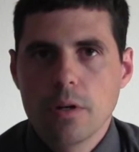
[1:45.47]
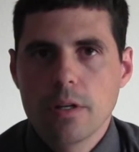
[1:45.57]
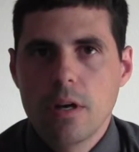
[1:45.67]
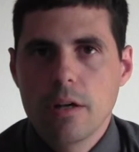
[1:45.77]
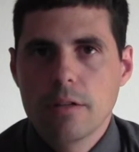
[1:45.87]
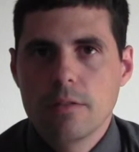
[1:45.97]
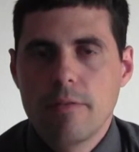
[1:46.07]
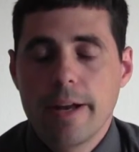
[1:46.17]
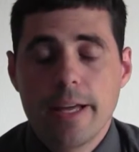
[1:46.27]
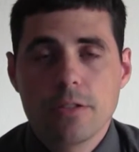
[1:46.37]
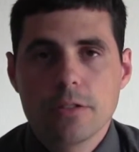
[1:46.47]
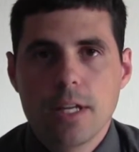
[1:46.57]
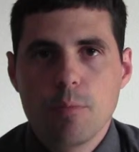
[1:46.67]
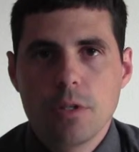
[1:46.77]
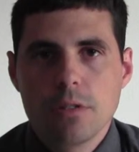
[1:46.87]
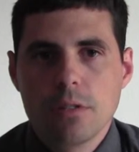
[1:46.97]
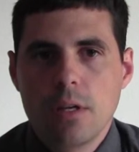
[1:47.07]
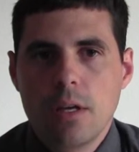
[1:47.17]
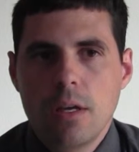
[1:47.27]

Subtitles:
where it audits financial statements.